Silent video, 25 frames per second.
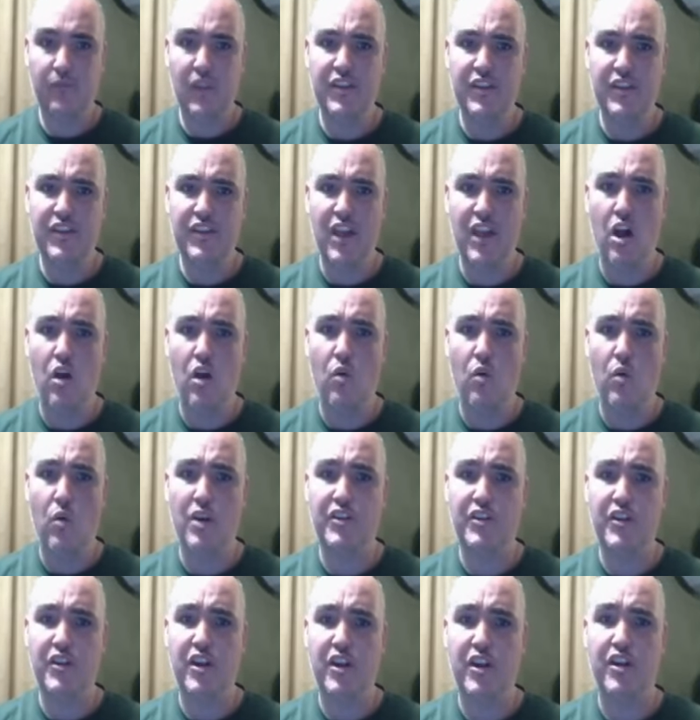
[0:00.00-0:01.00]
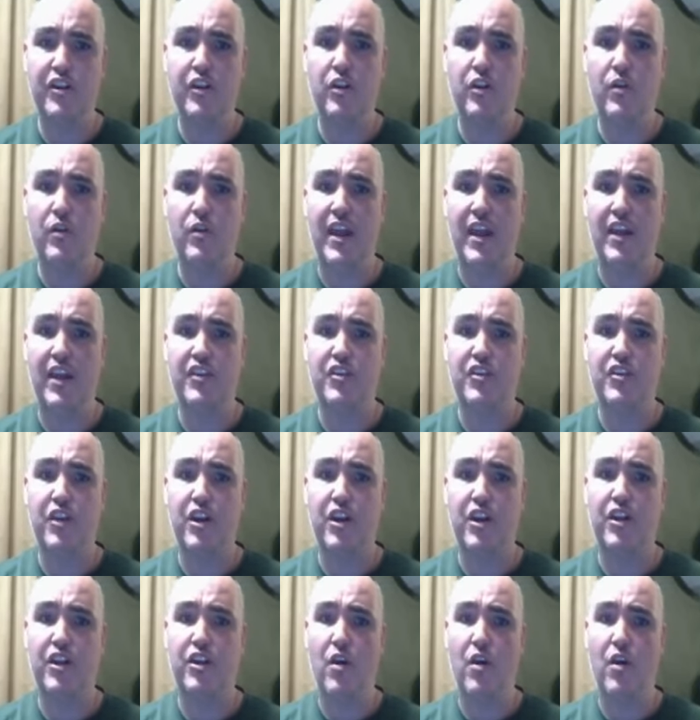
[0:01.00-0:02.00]
So what you're going to do is you're
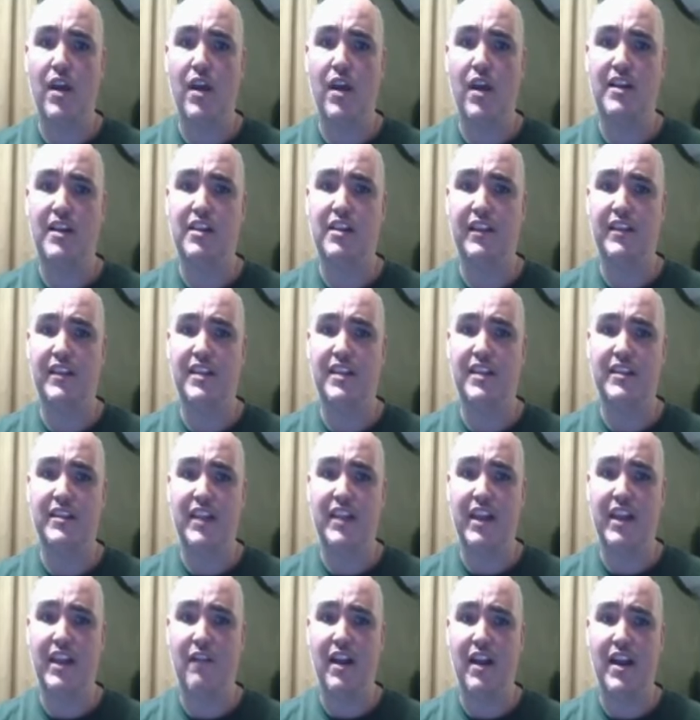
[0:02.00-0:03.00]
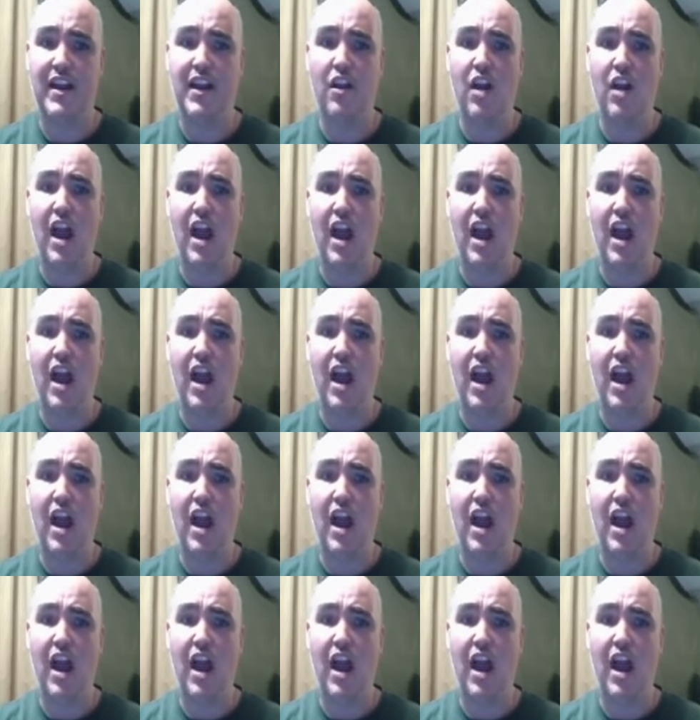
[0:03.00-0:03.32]
going to go ahead and click this link right here.